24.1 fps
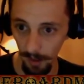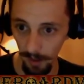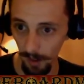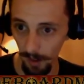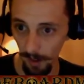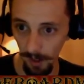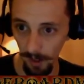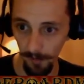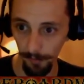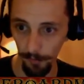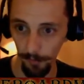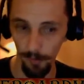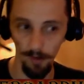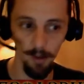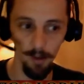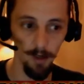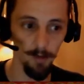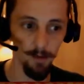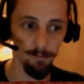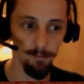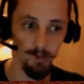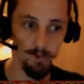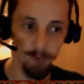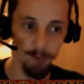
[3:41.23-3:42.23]
Aether
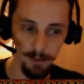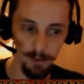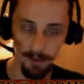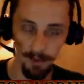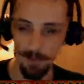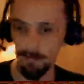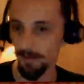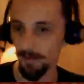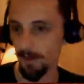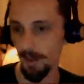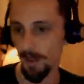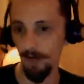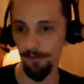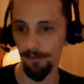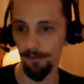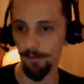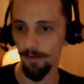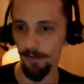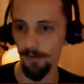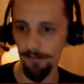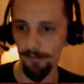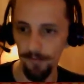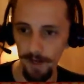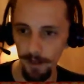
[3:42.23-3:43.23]
Hub, Glint Sleeve Siphoner,
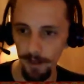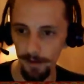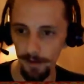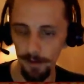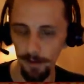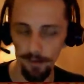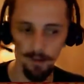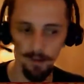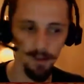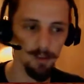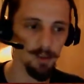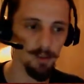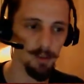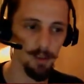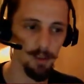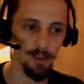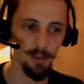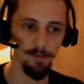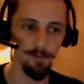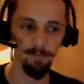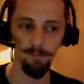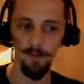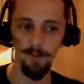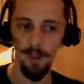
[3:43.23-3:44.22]
you've got 2 energy.